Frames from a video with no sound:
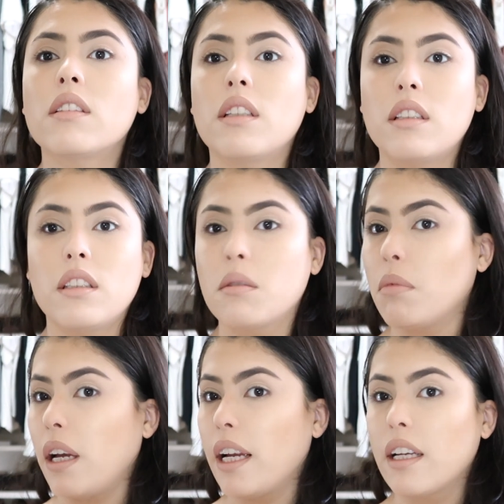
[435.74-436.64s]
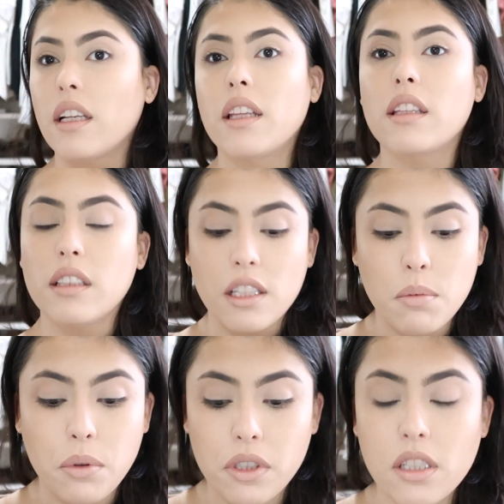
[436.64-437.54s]
And look back, and I think that's
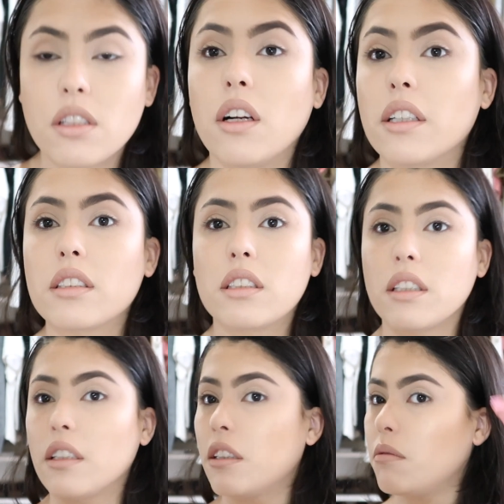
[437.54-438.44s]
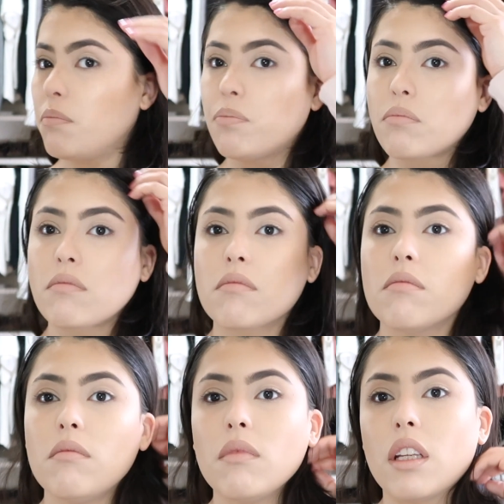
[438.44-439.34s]
pretty darn good.
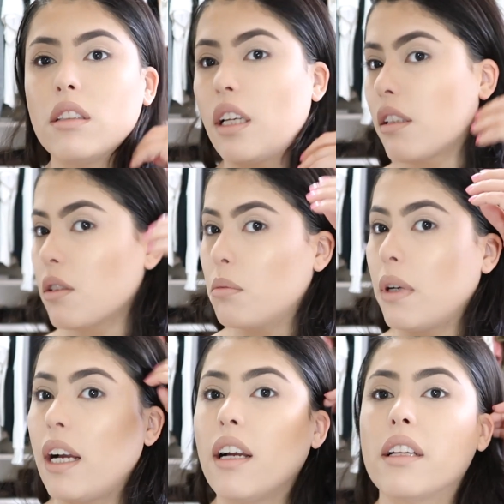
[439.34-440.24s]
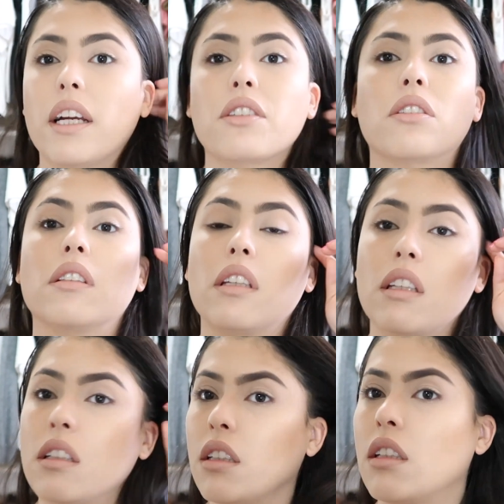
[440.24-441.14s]
Not so bad,
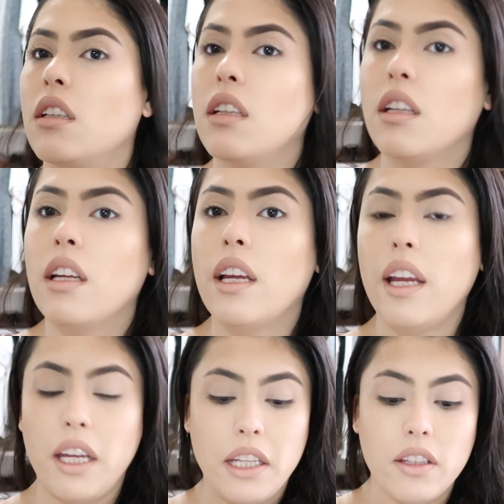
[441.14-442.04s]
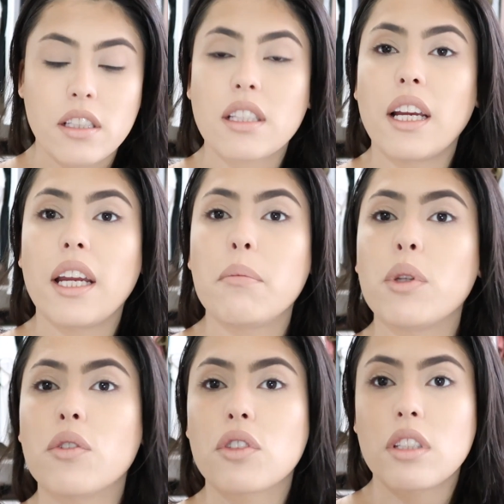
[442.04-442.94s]
actually. And this time,
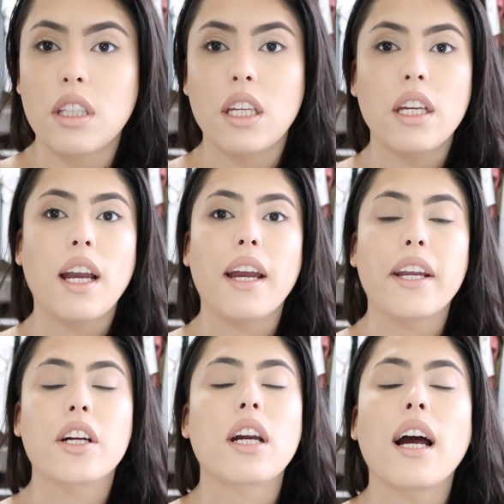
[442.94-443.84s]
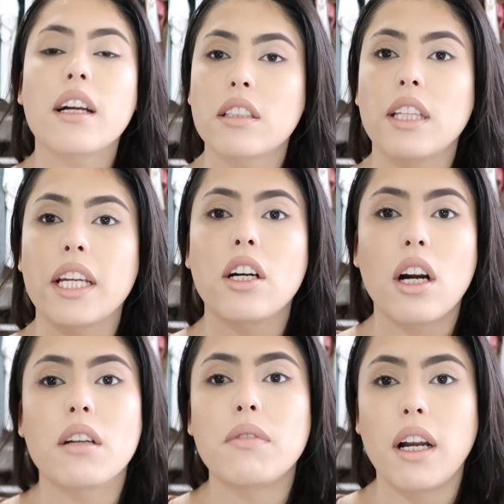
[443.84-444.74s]
usually I like
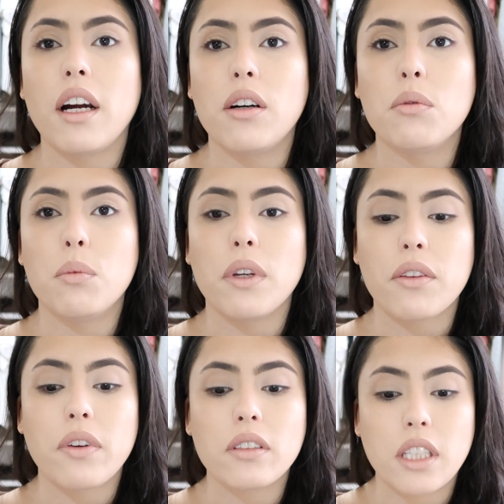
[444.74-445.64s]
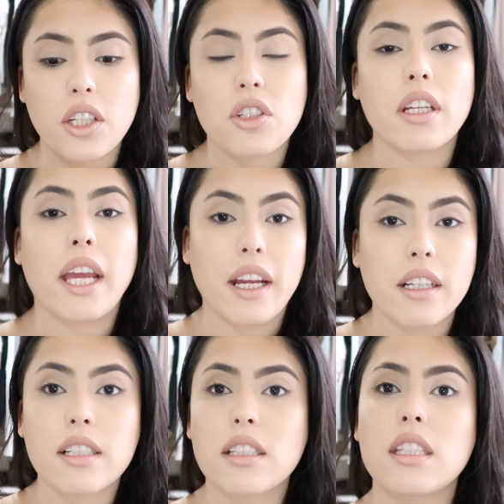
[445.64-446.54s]
carve out with foundation and
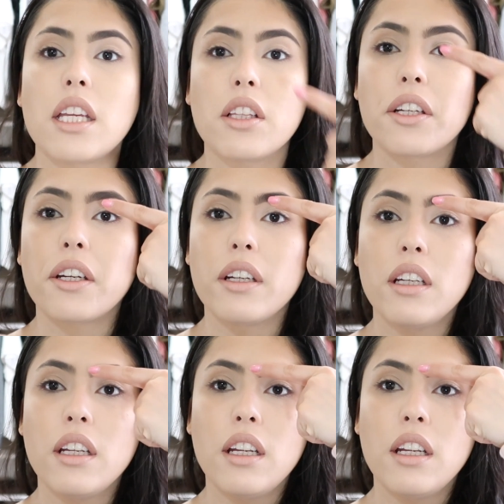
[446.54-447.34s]
concealer.